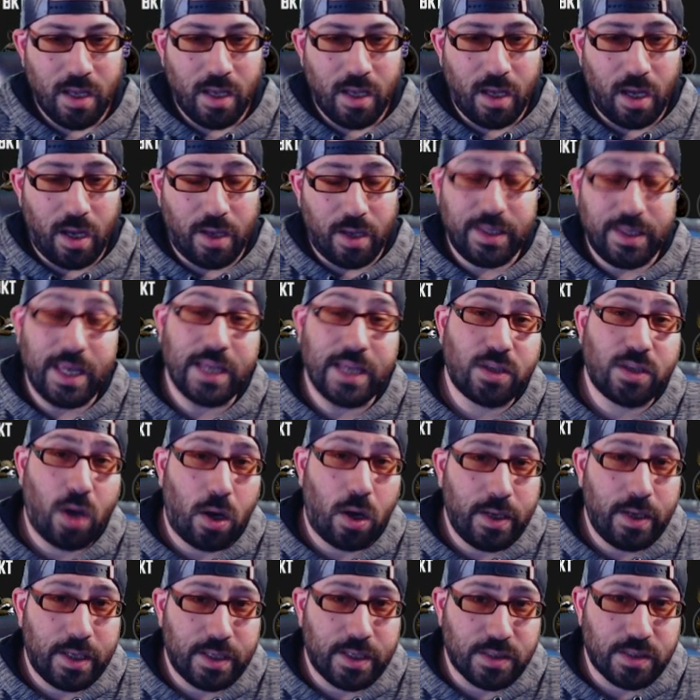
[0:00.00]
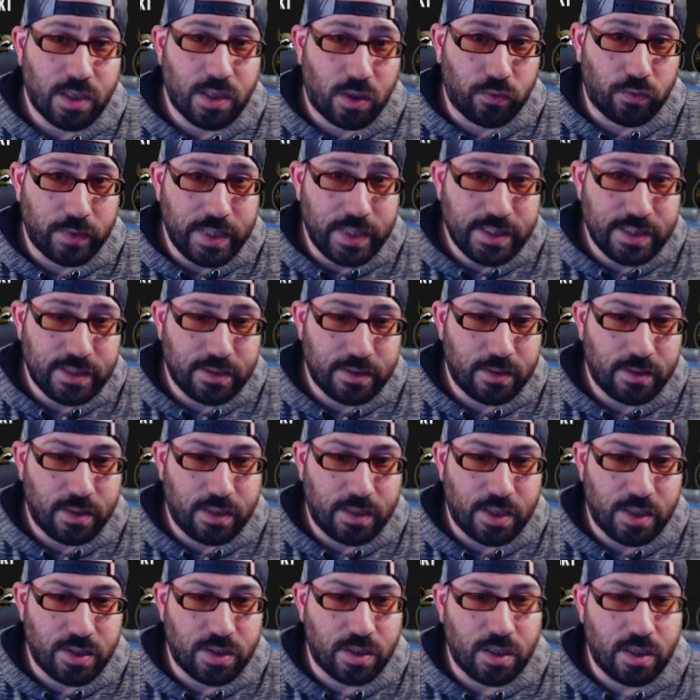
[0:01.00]
The Asgardians, a recent
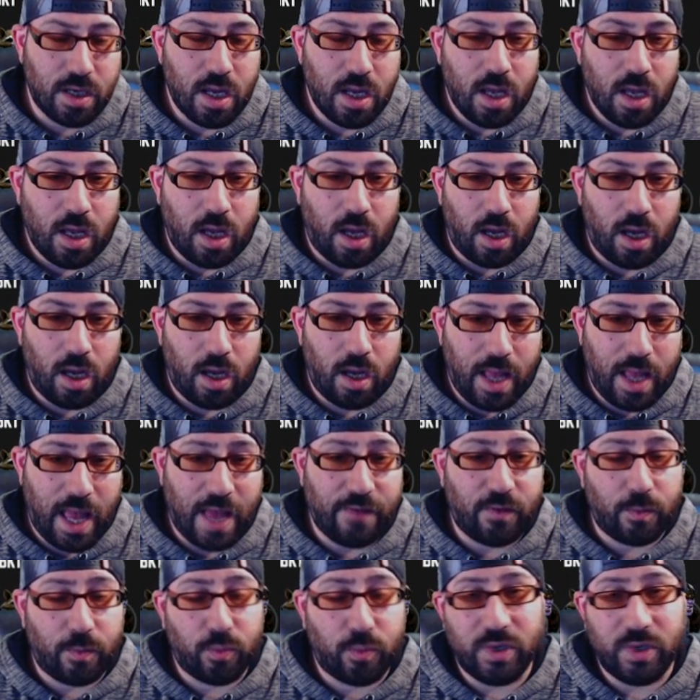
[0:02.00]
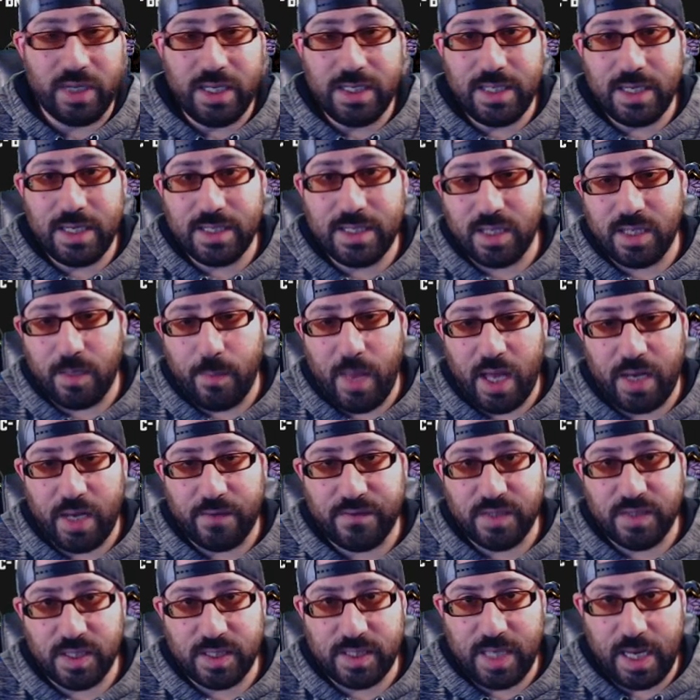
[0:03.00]
addition, have a pretty decent amount of
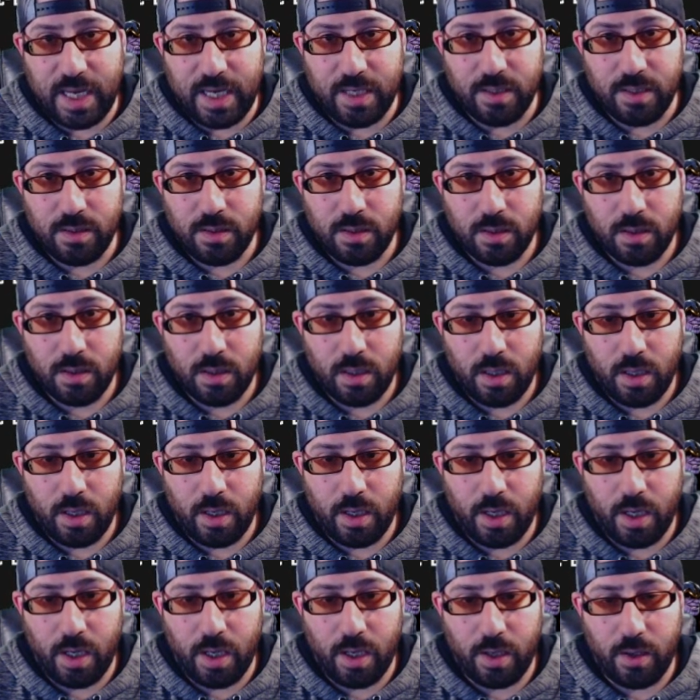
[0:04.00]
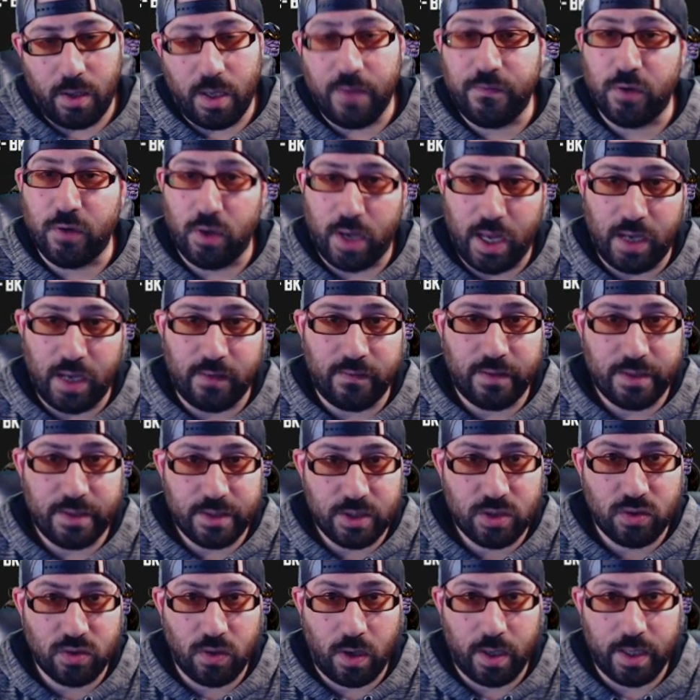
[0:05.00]
sustain if your Hela is
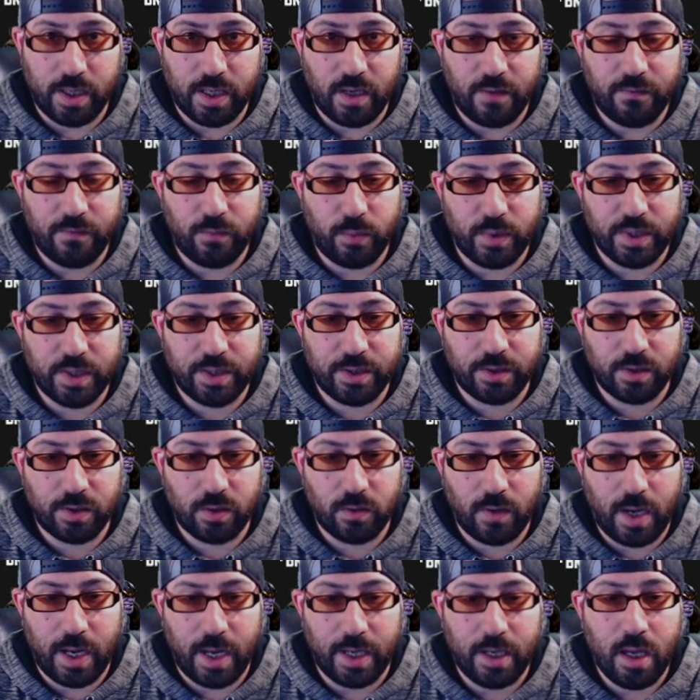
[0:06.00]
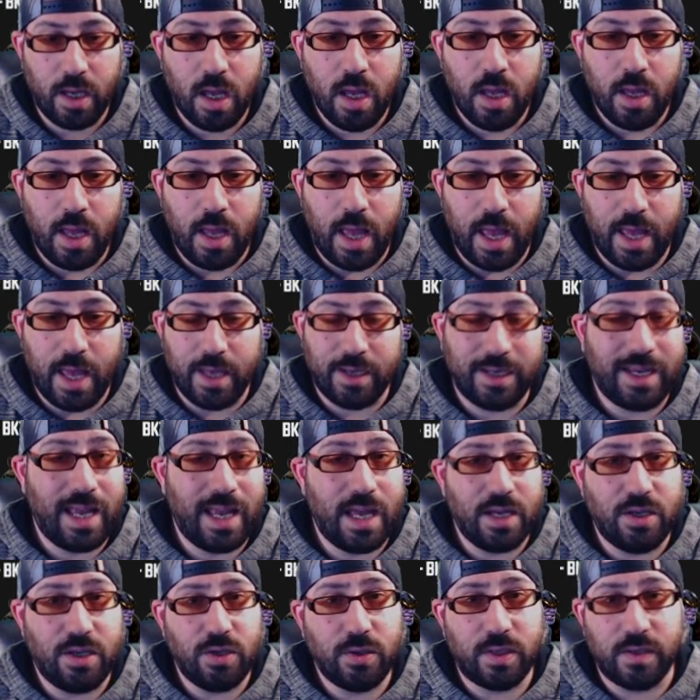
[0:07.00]
strong enough with Greg. And
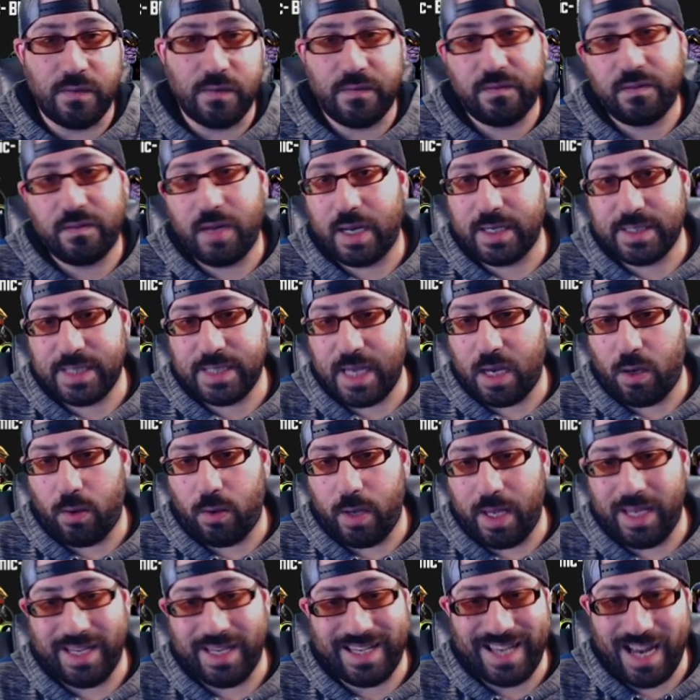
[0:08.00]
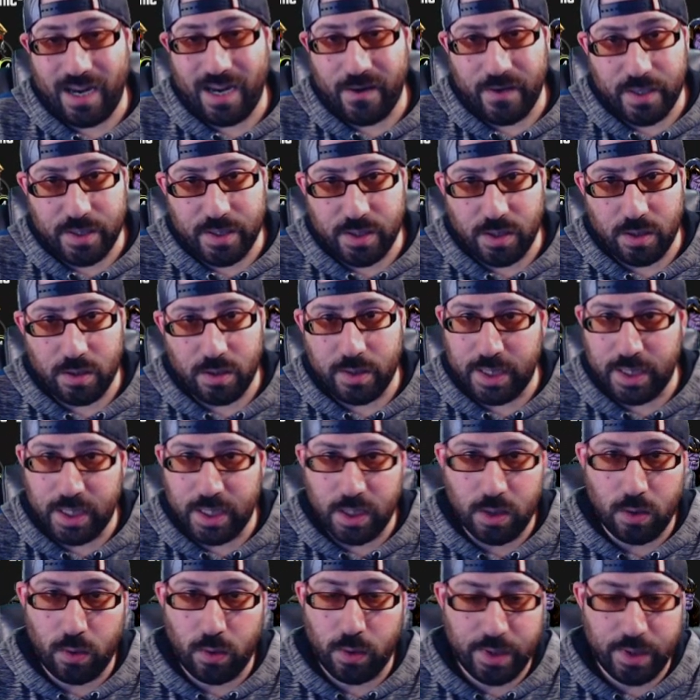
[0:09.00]
again, you can flex out a character
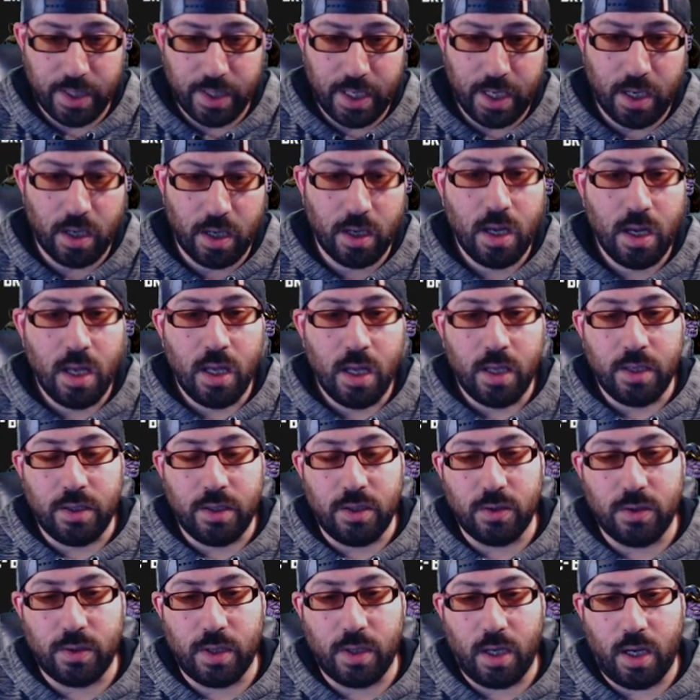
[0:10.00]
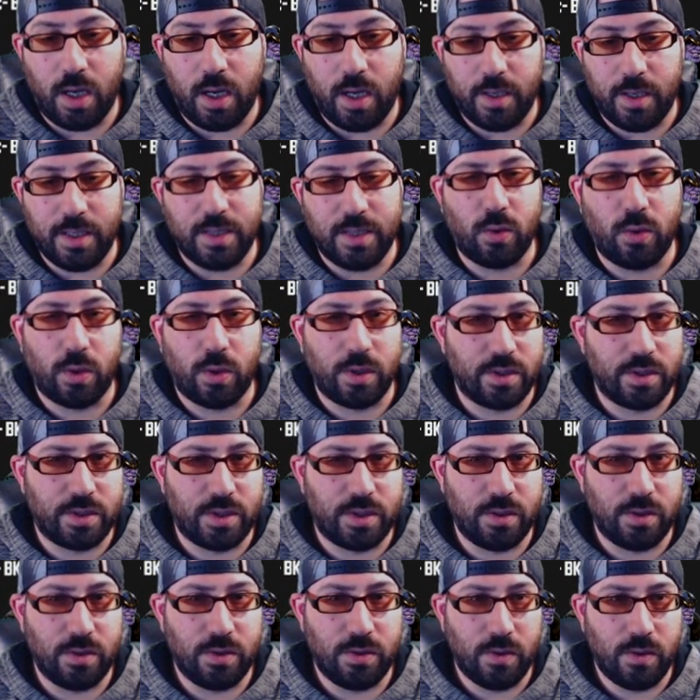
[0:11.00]
here or there in order
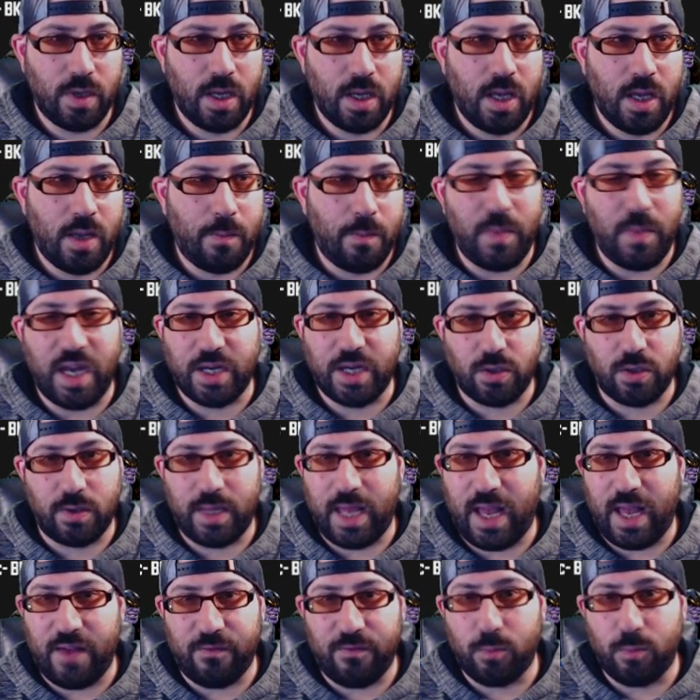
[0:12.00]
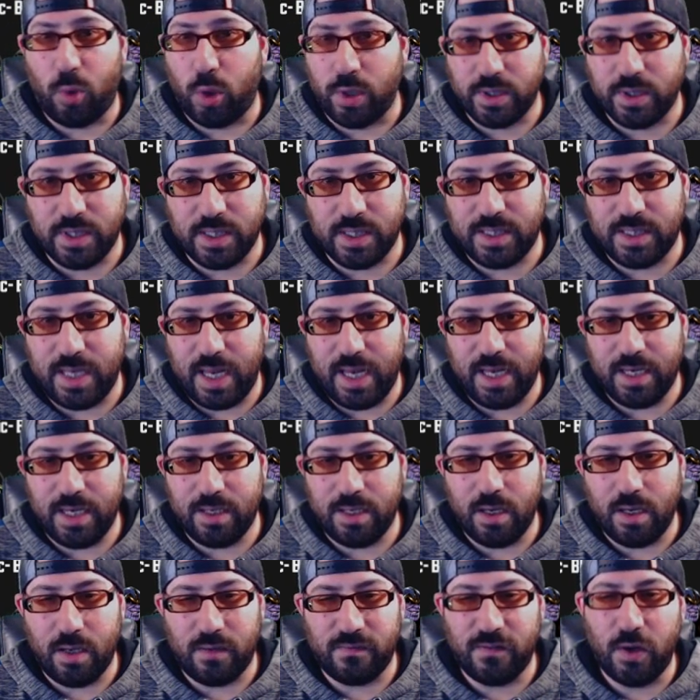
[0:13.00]
to make sure they have more
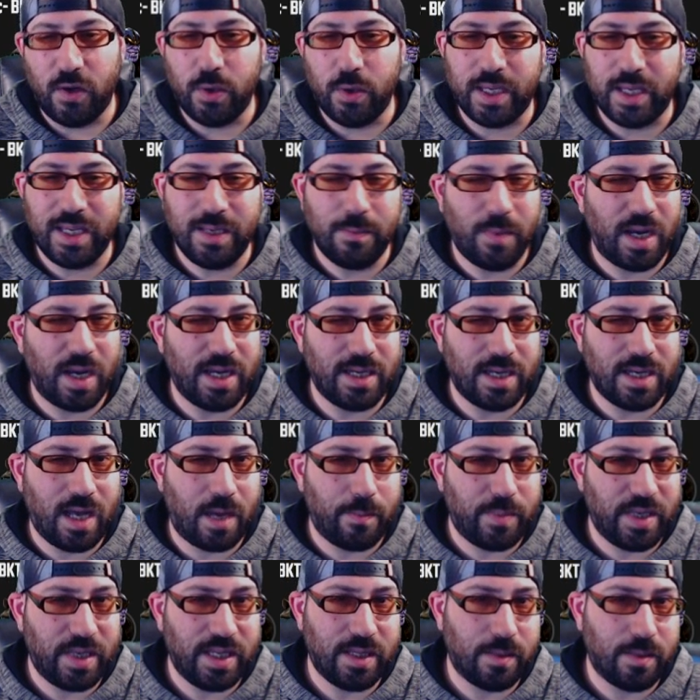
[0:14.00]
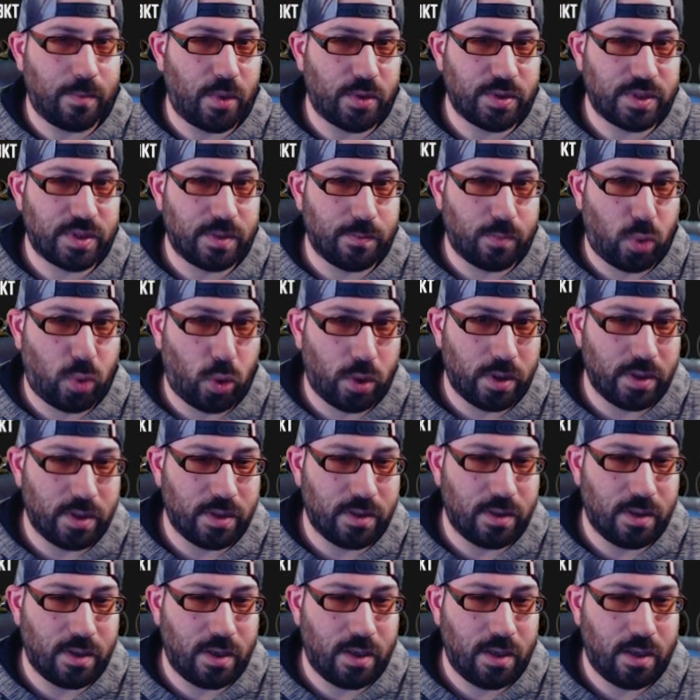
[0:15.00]
sustain. Loki might not be the most
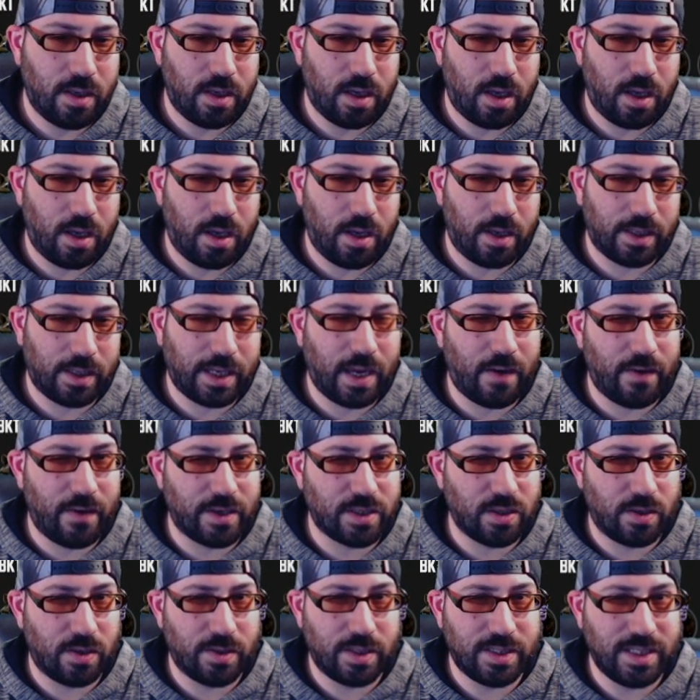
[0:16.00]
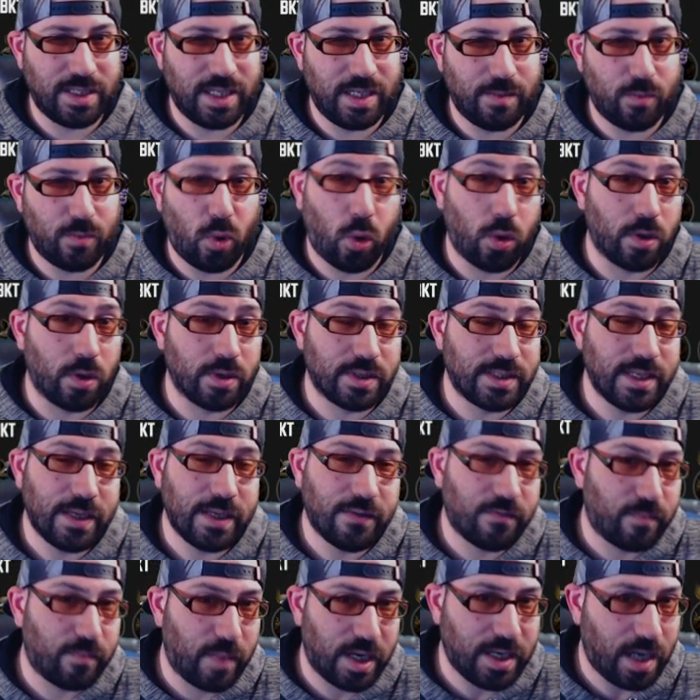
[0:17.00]
important character on the team, or
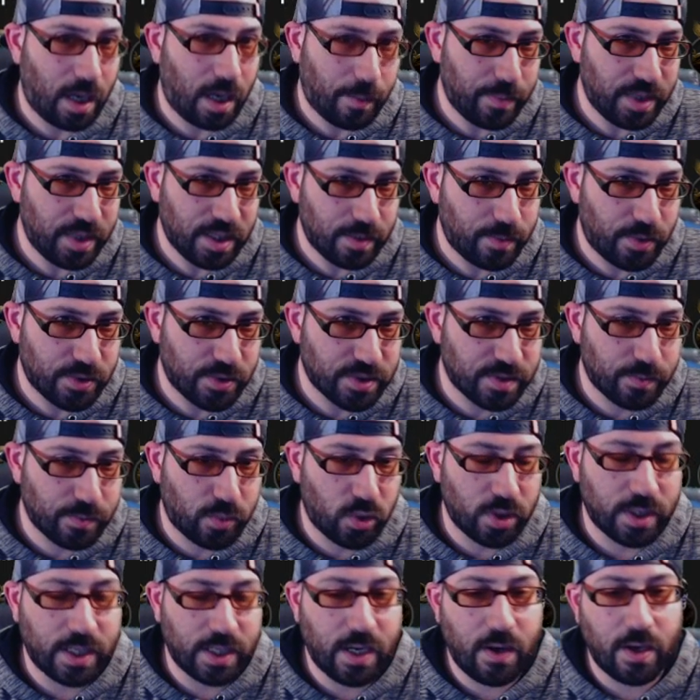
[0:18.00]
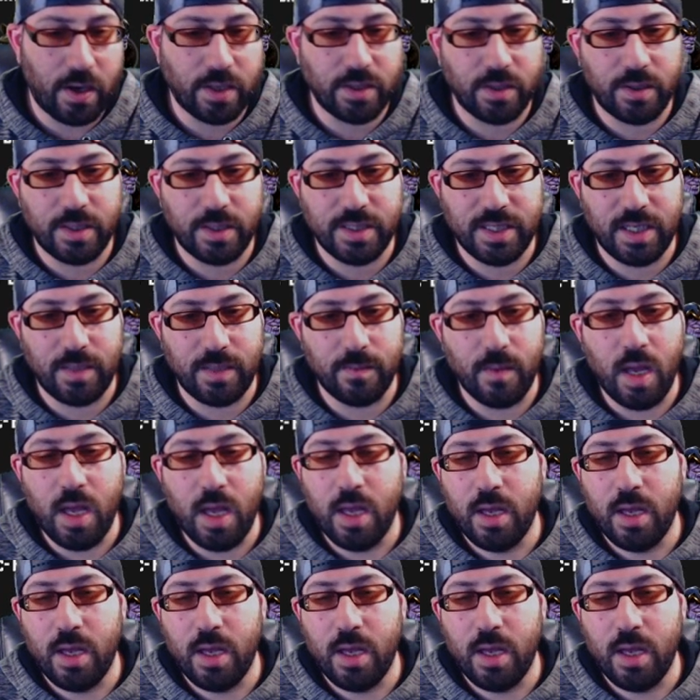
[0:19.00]
Sif might not be the most important character on the team.